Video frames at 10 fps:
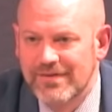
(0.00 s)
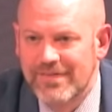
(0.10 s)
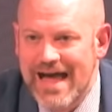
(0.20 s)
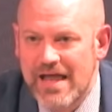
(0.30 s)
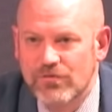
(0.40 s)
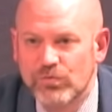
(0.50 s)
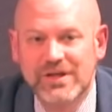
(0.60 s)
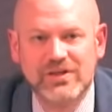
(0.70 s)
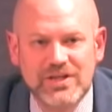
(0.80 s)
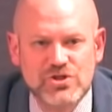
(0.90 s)
that
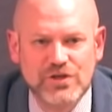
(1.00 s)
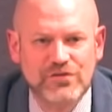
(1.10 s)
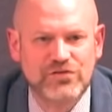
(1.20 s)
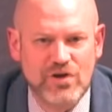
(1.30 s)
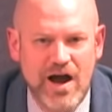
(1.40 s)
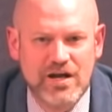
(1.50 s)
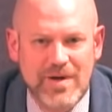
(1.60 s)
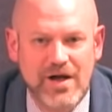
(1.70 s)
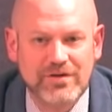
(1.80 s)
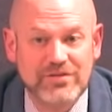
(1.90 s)
religions talk
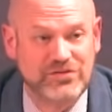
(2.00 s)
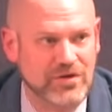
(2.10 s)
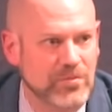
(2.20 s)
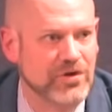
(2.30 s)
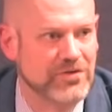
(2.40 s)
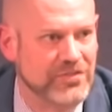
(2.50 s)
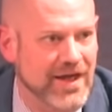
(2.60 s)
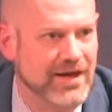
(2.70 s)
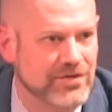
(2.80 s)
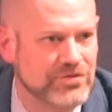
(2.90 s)
about similar
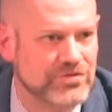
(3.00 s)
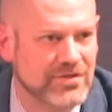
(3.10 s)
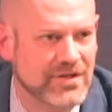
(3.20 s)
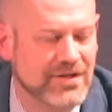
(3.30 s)
things.